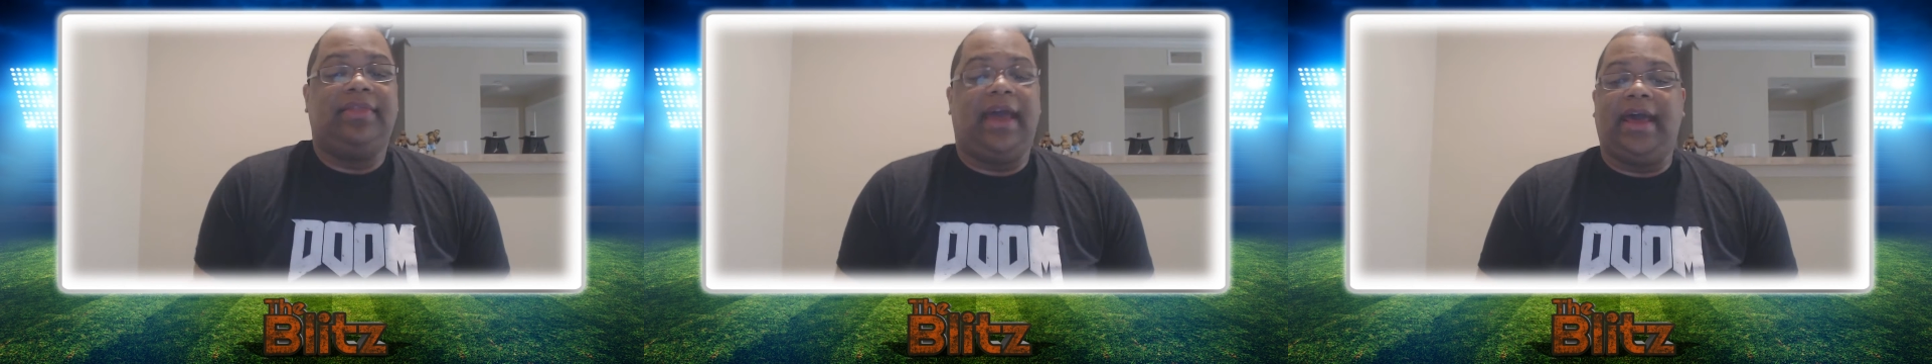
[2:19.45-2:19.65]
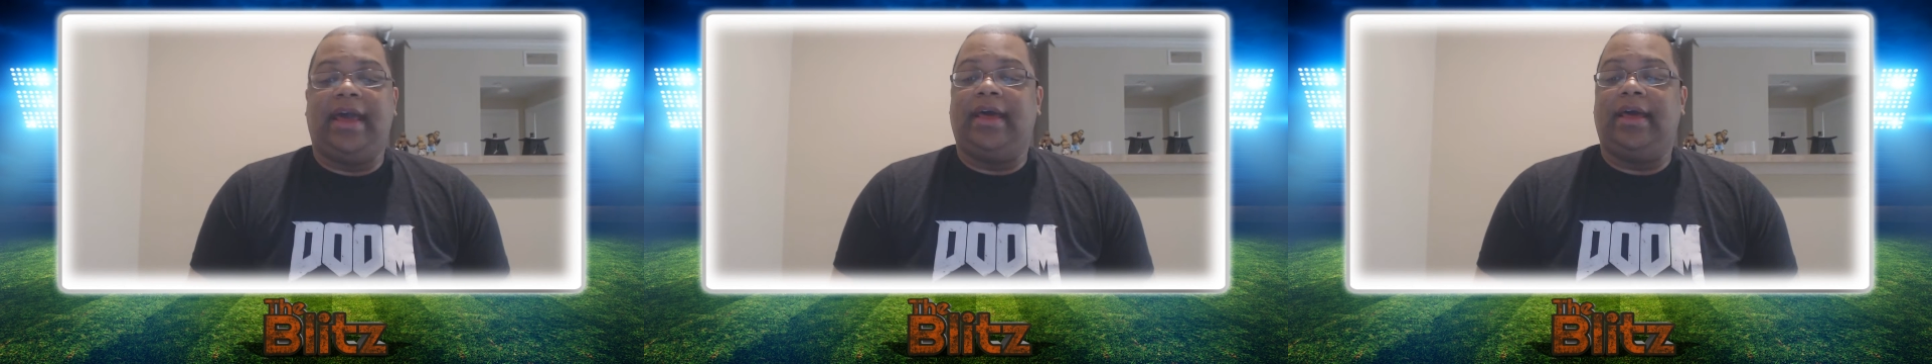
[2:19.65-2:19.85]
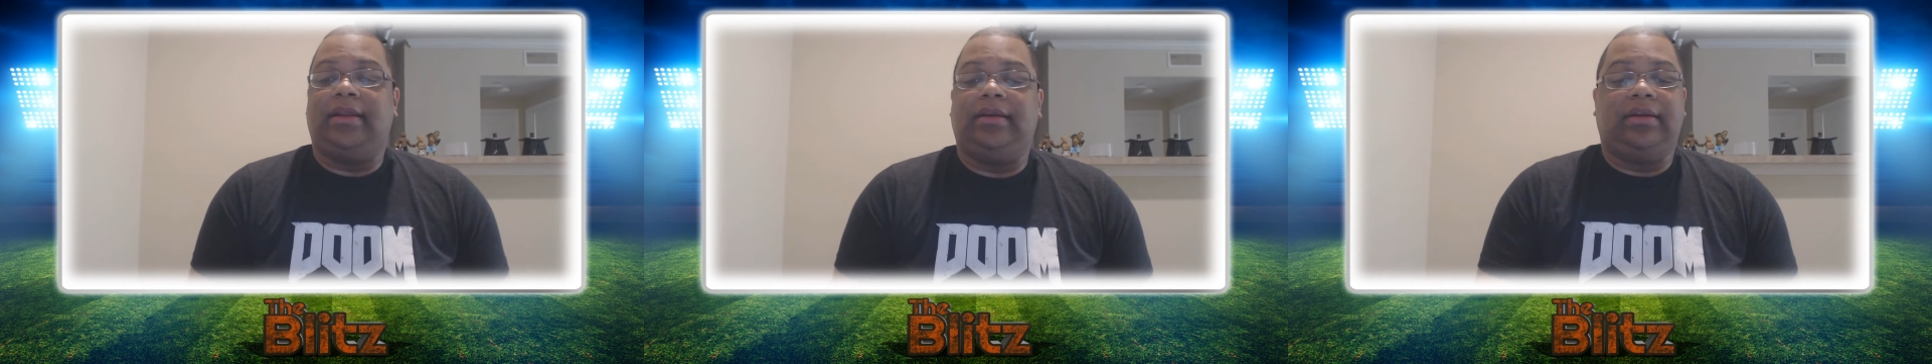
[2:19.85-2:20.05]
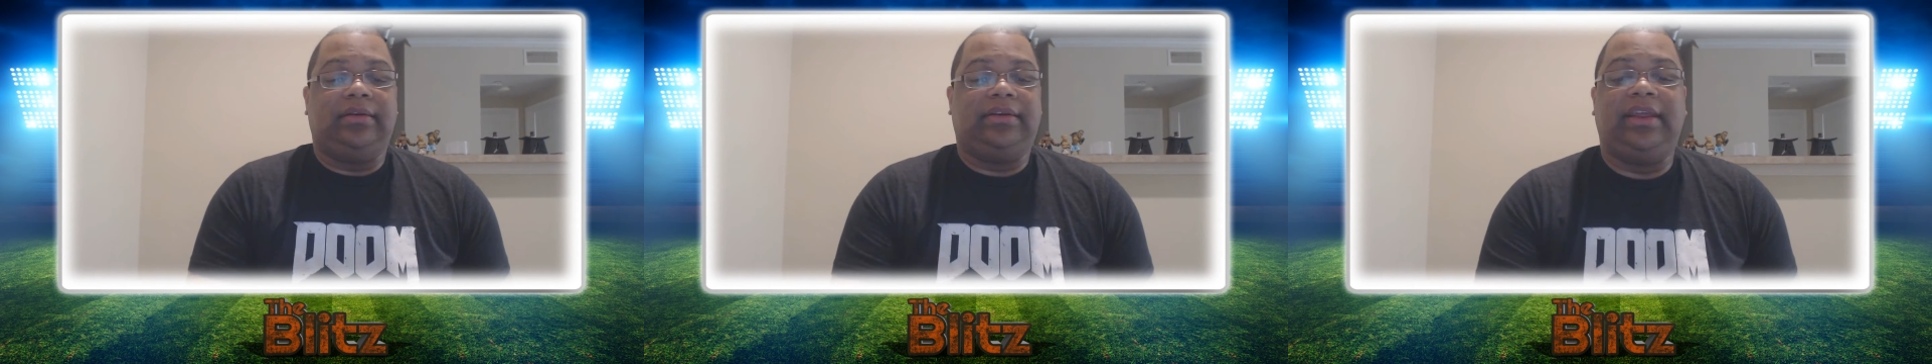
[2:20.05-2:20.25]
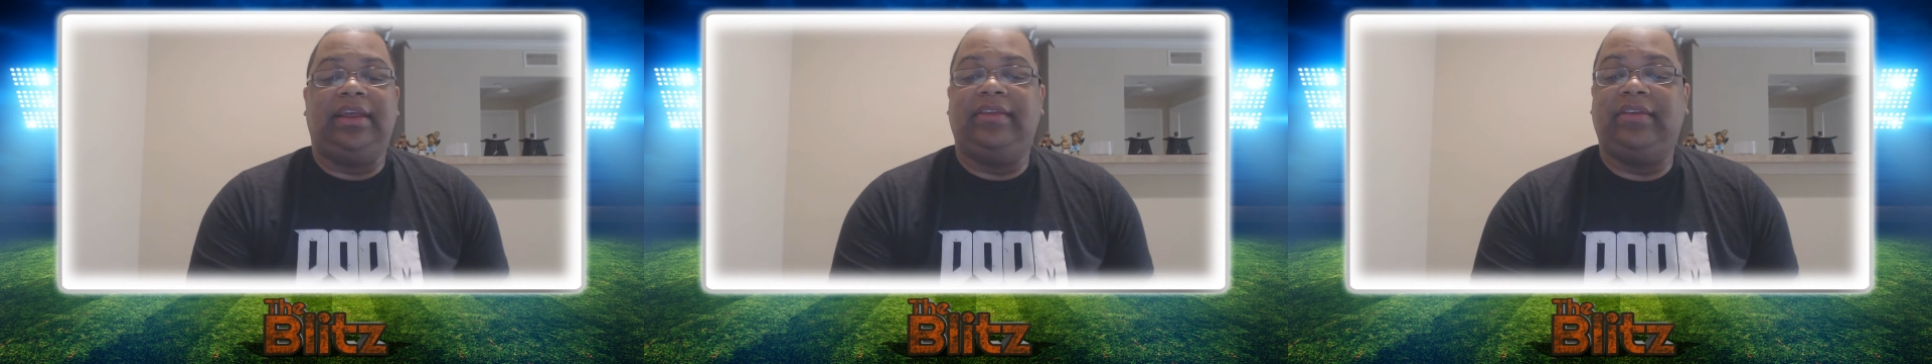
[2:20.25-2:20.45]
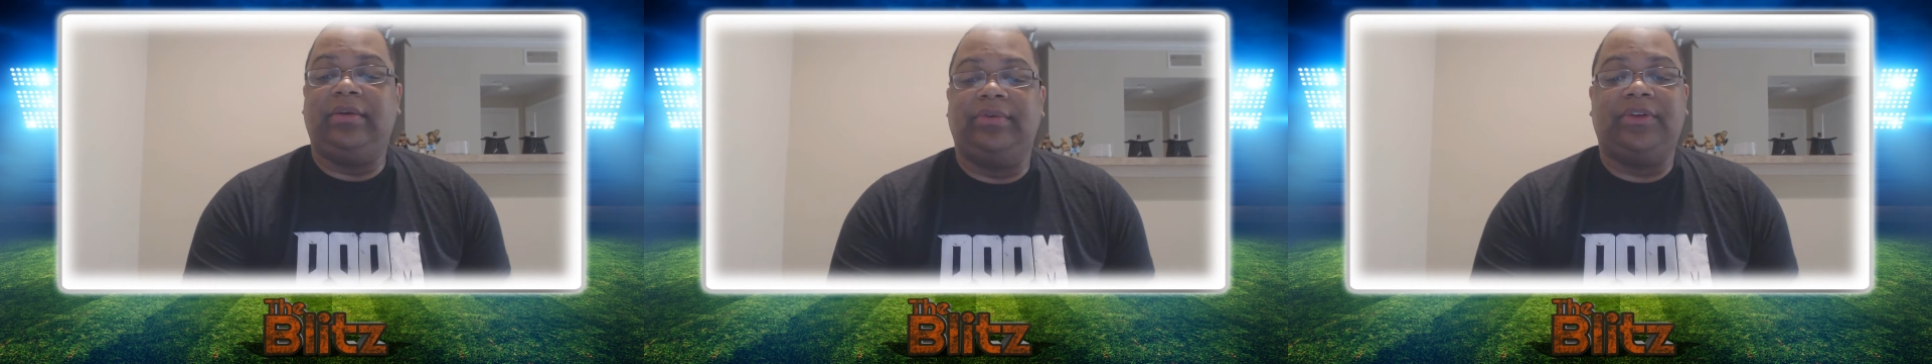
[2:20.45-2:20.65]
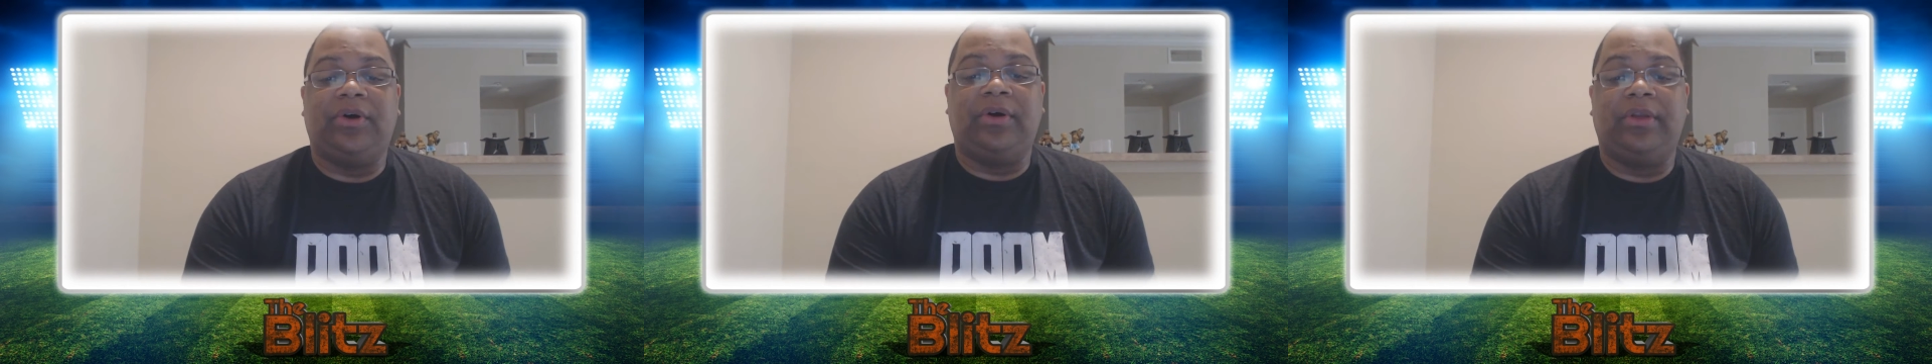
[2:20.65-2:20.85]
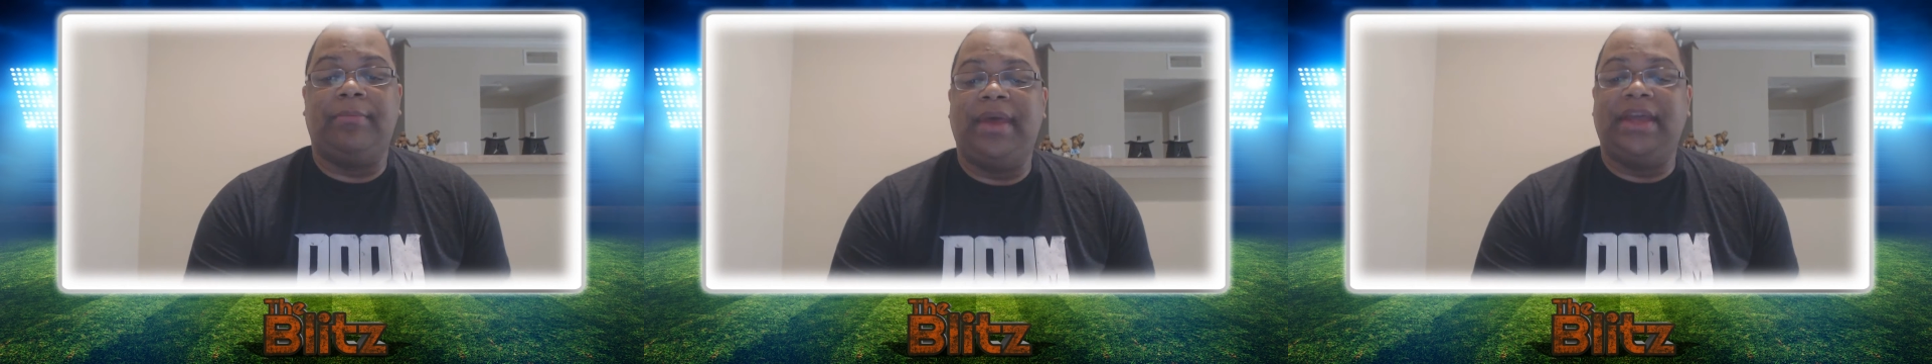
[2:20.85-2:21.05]
that TCU was
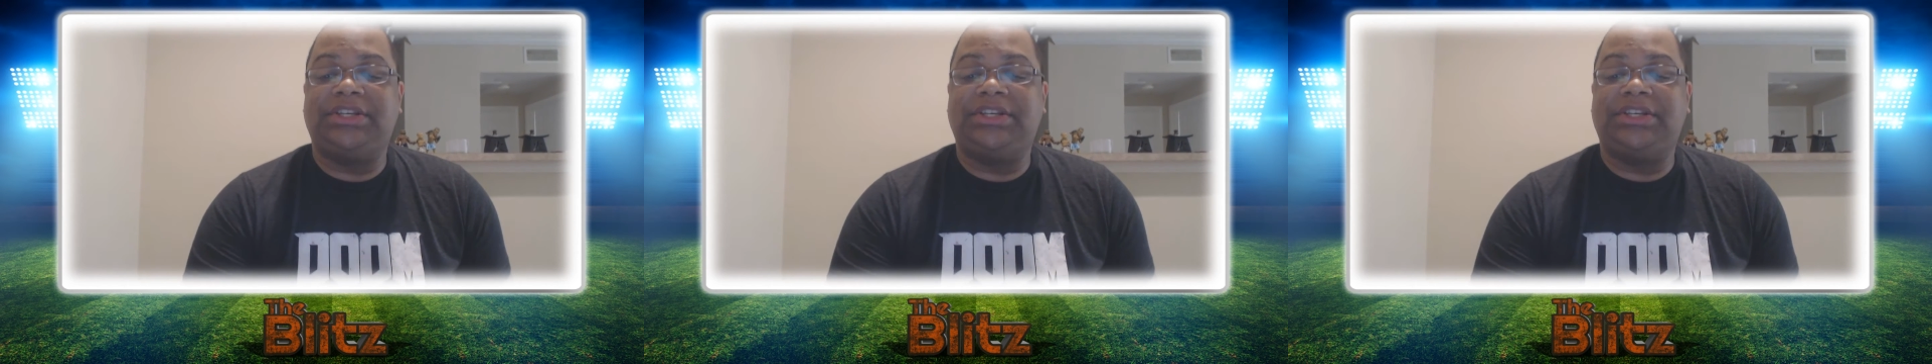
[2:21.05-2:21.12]
on a